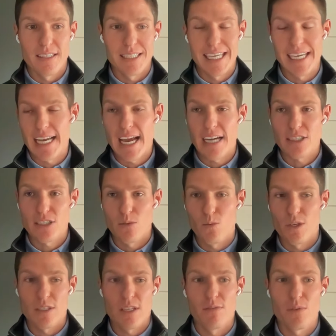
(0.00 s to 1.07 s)
take action
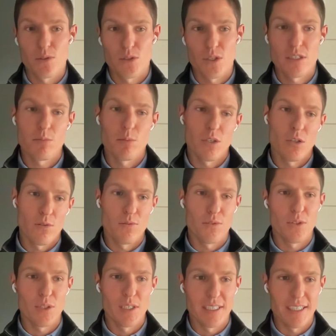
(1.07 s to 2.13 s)
with InfoTrust, but
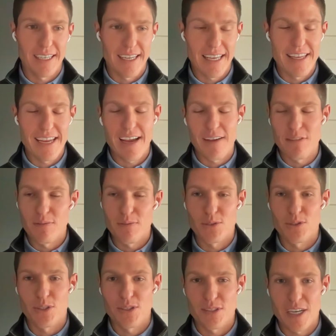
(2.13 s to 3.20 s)
hopefully they have
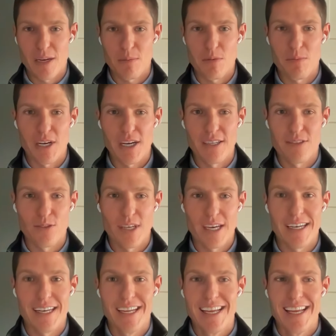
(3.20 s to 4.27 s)
InfoTrust top of mind through
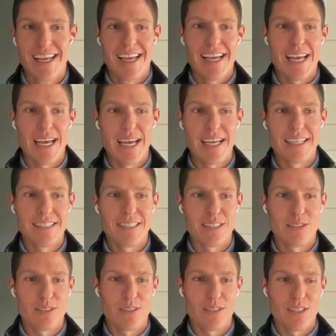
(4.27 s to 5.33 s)
that. And
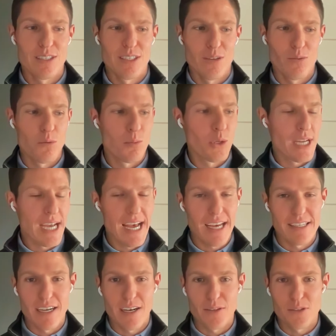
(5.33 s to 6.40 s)
we'll put ad
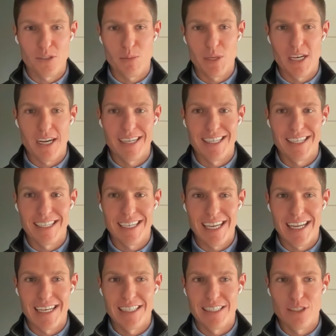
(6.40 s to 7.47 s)
dollars behind it,
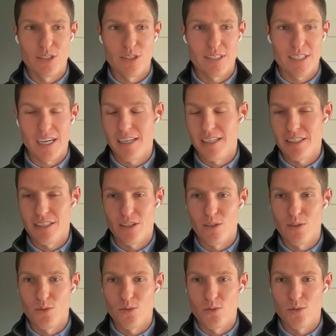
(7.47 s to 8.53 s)
and it just kind of
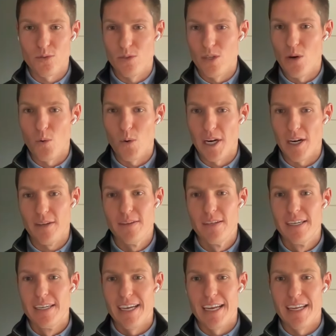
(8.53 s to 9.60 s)
goes nowhere.
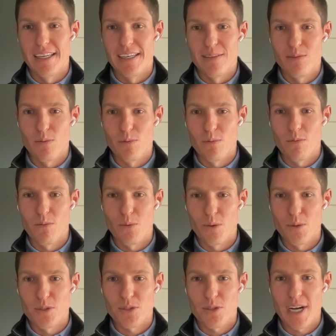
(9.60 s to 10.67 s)
And
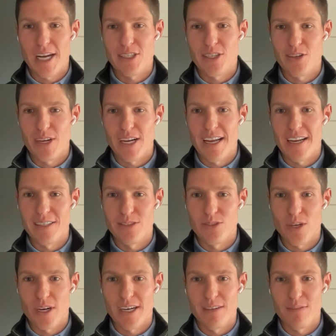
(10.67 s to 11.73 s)
we're scratching our head and
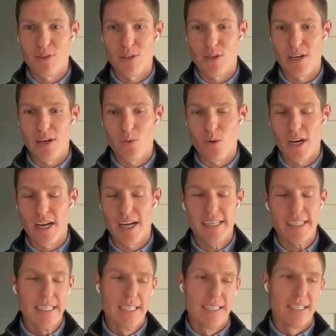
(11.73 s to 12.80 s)
trying to figure out why.